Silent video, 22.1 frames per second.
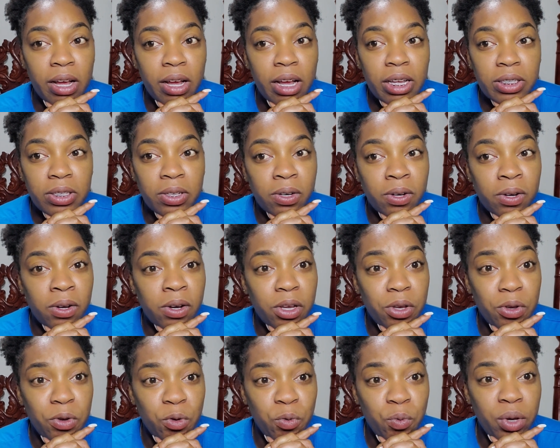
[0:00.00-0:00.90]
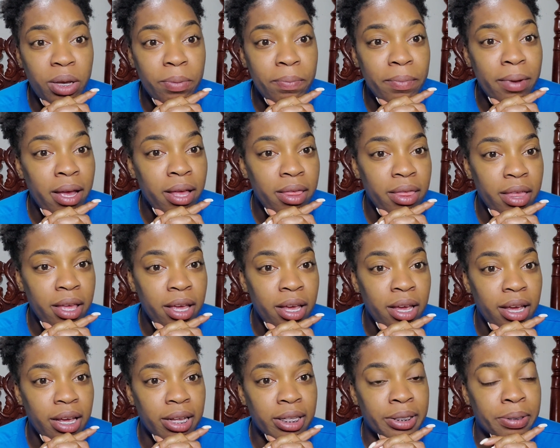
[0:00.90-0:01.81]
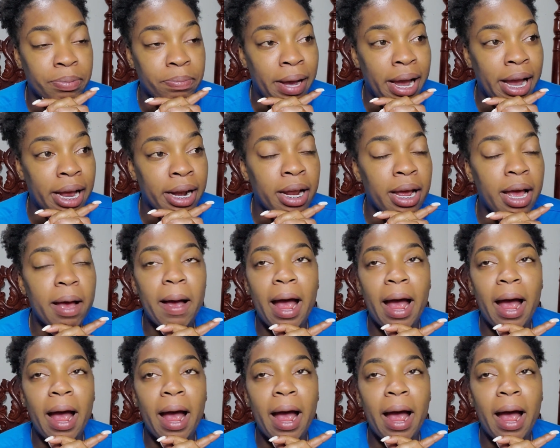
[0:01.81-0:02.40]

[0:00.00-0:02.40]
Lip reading: So we may think it's bad.